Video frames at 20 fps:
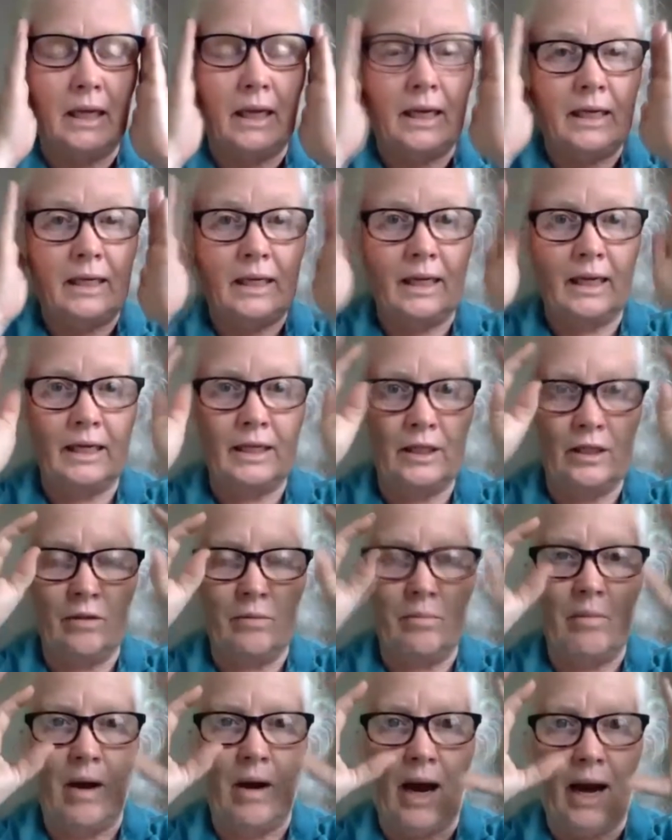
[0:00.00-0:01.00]
and letting your
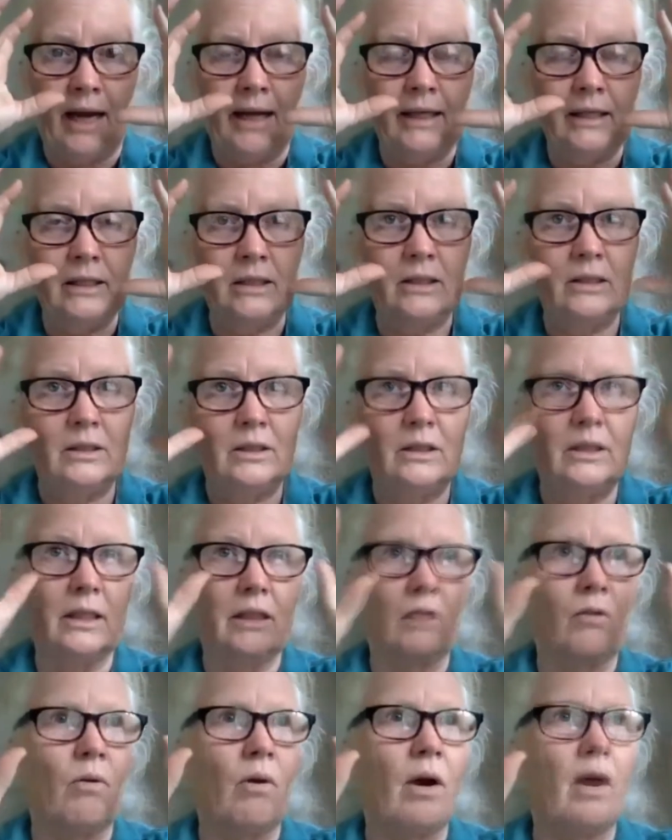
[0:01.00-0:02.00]
mind
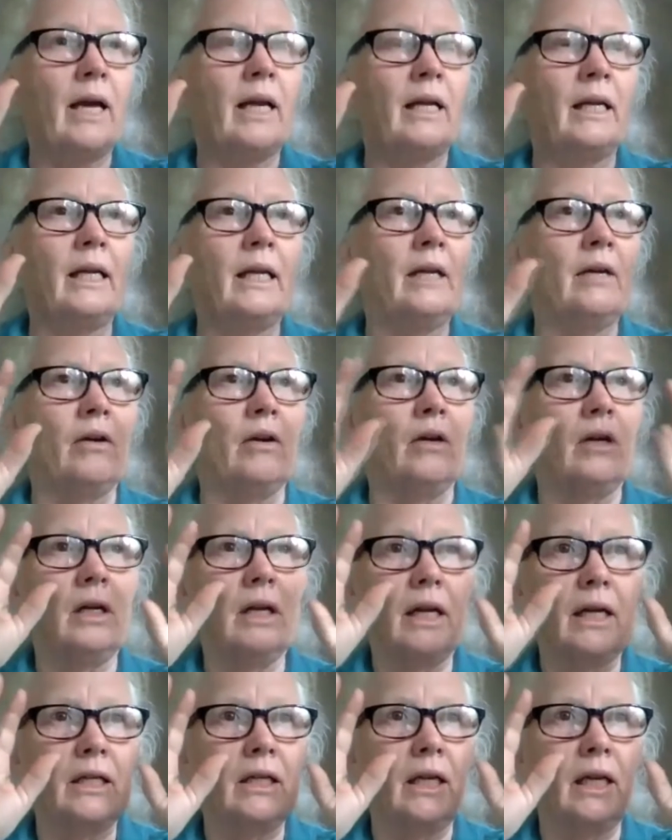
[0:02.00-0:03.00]
sit quietly or
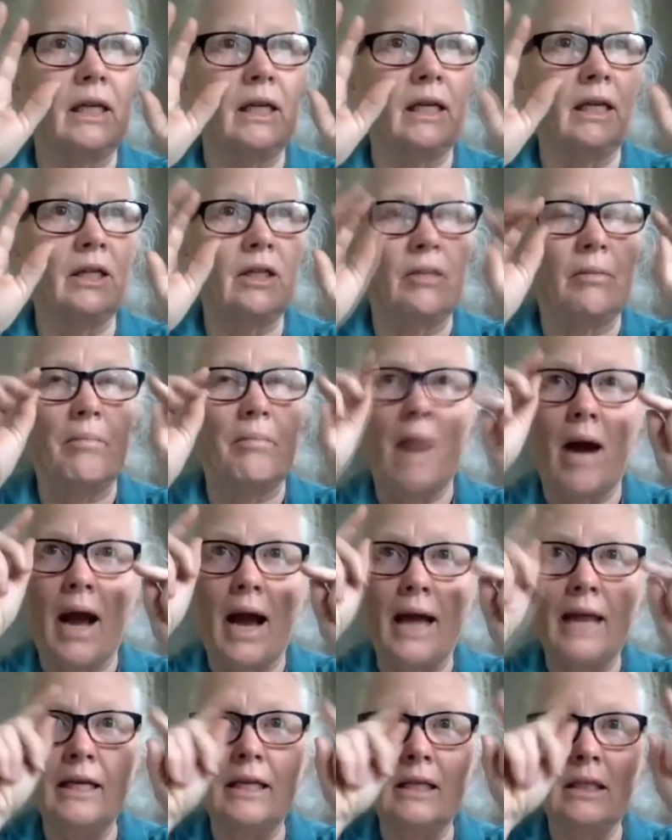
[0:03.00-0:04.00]
let and let your
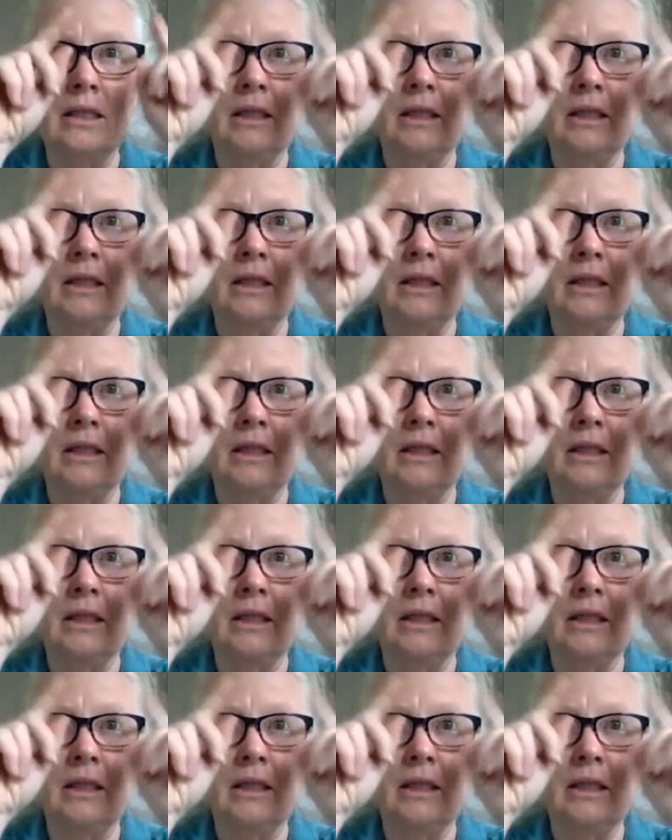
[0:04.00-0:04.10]
mind